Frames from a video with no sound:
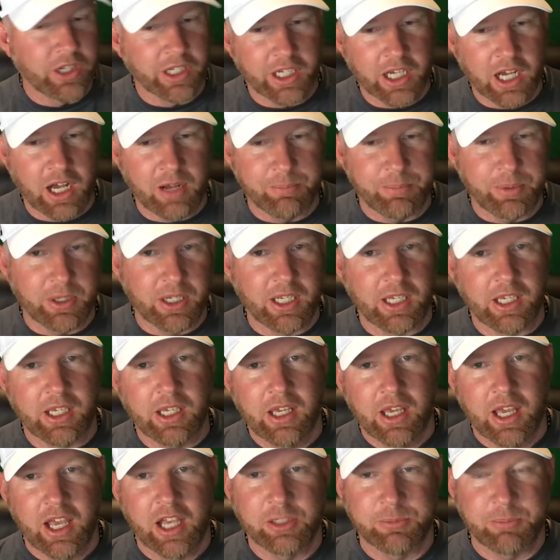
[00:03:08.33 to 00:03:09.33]
company
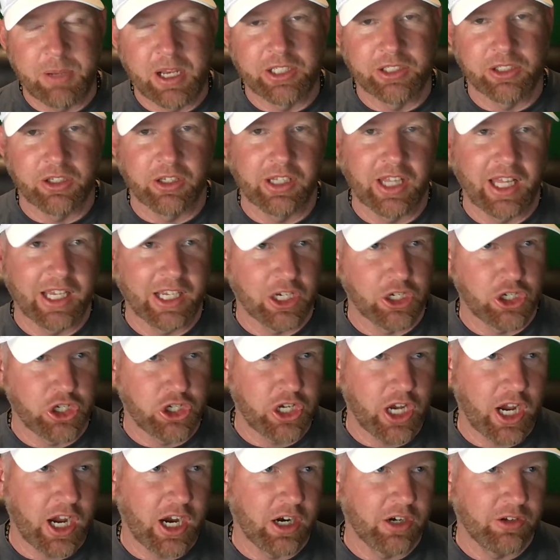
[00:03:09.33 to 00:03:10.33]
as basically like a
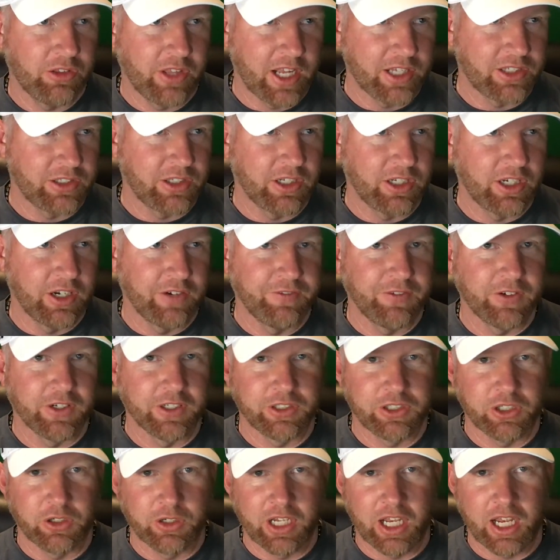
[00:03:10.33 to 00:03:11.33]
share. That's the difference,
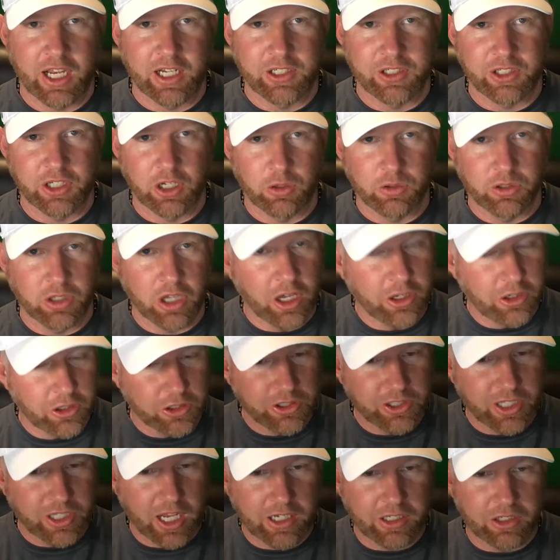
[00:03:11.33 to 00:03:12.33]
okay? So
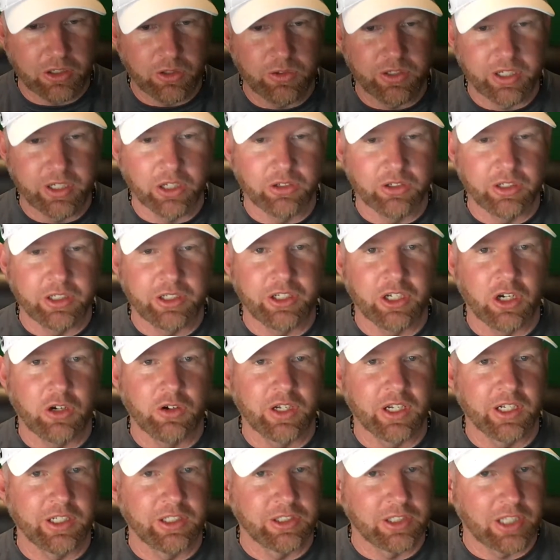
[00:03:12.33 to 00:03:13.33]
understanding utility
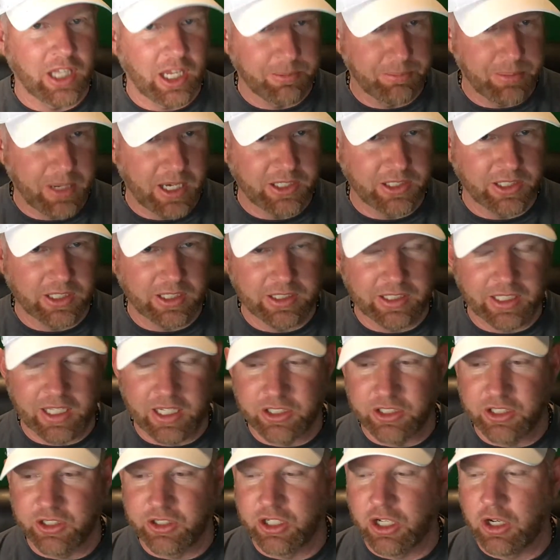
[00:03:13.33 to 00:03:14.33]
tokens like Basic
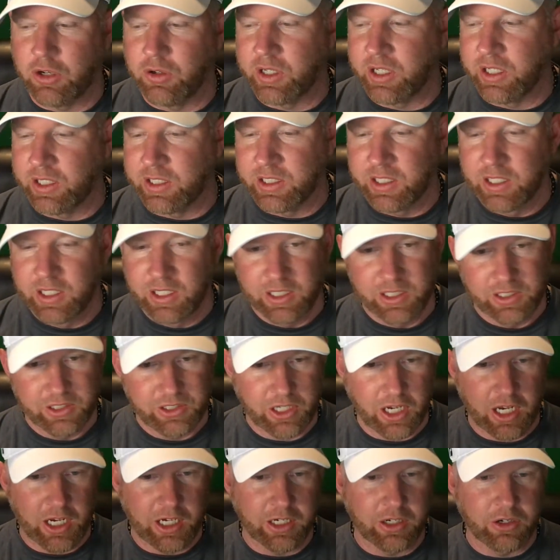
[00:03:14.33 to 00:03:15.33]
Attention Token,
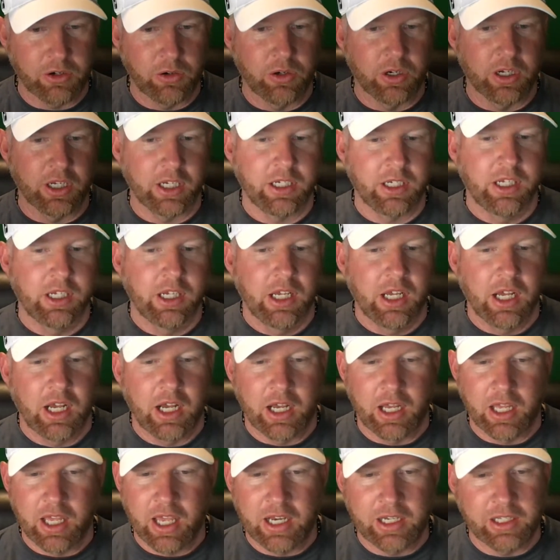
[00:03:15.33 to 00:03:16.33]
Sia Coin,
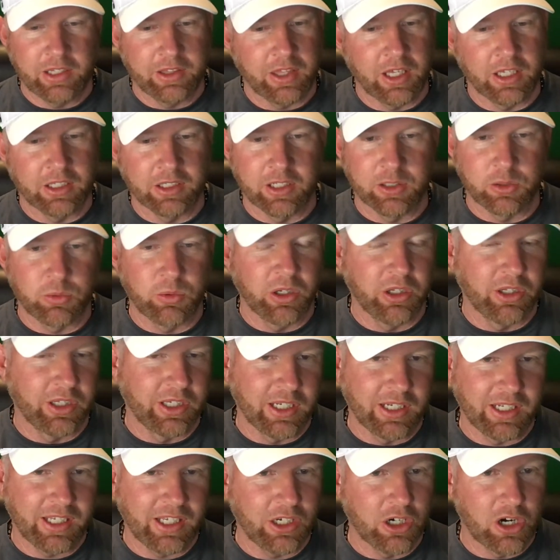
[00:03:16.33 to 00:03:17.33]
anything that's really an
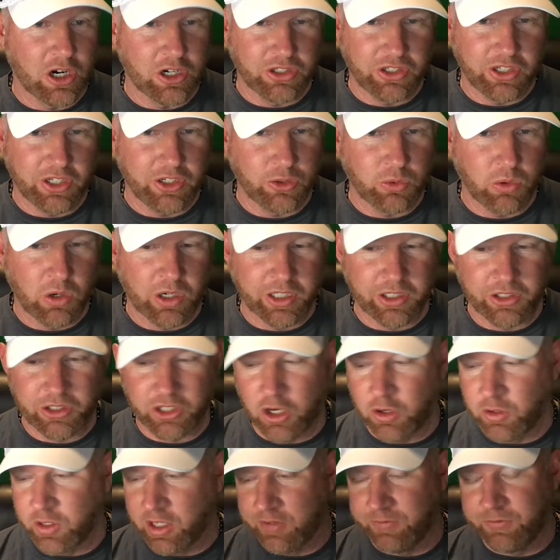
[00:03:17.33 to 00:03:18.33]
ERC20
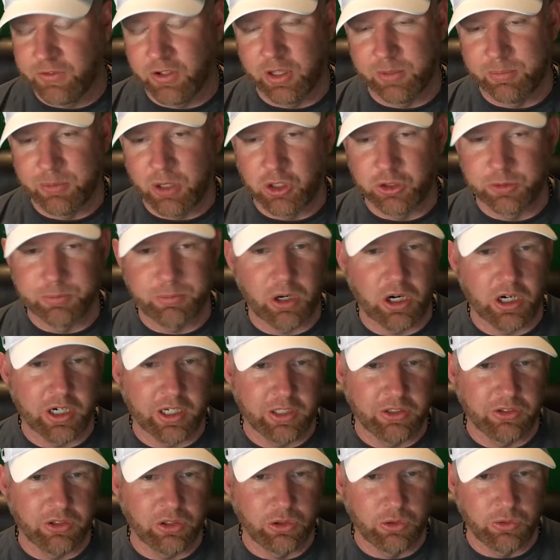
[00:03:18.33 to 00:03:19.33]
token for the most part
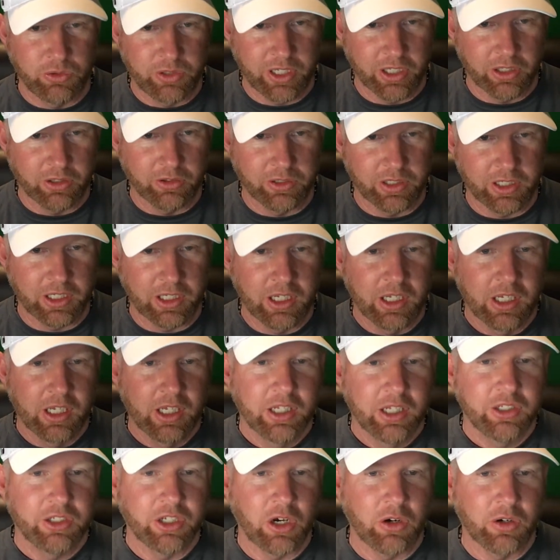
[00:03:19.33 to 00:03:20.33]
is a utility
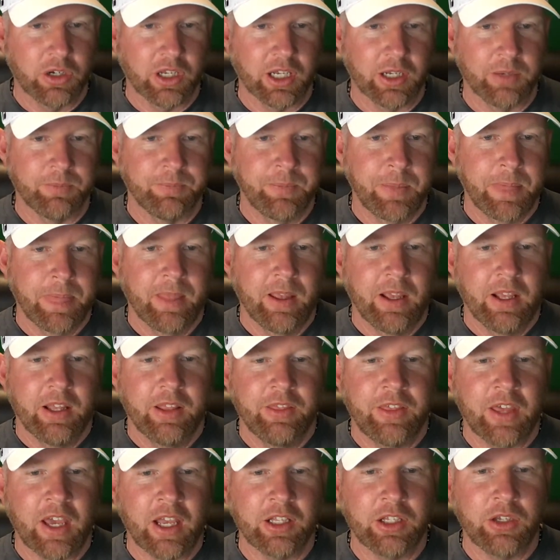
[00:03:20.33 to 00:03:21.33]
token.
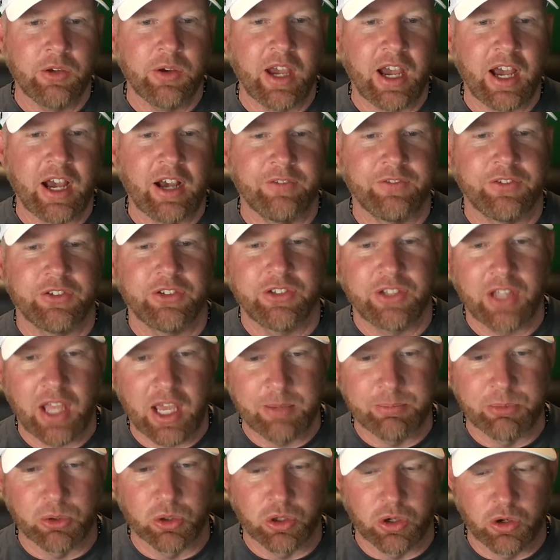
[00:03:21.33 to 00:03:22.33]
Then you have
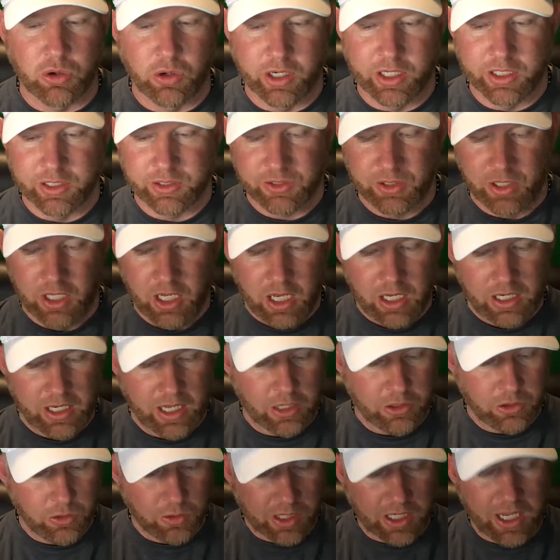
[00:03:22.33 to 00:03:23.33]
stable coins. Now
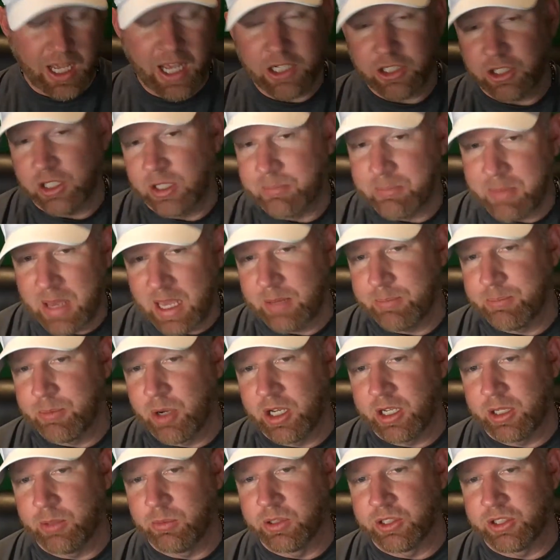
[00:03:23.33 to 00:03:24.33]
you can actually make
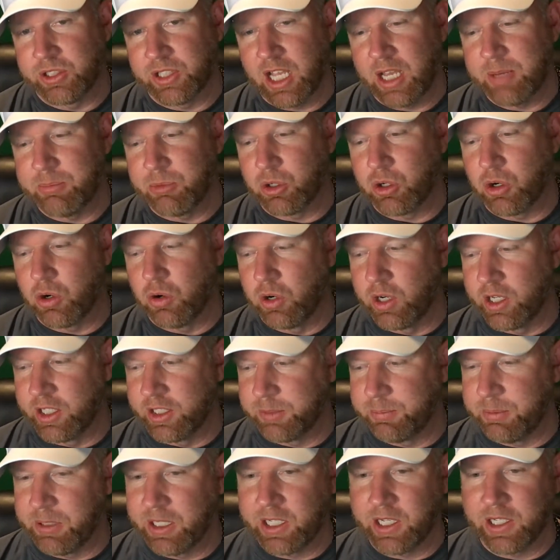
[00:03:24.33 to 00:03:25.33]
money with stable coins
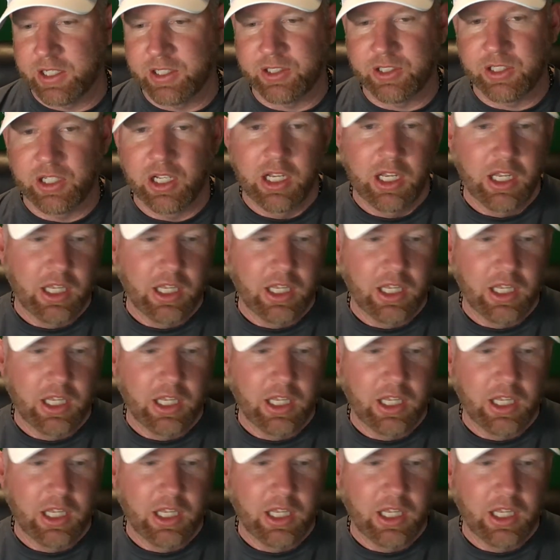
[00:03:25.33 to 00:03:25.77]
because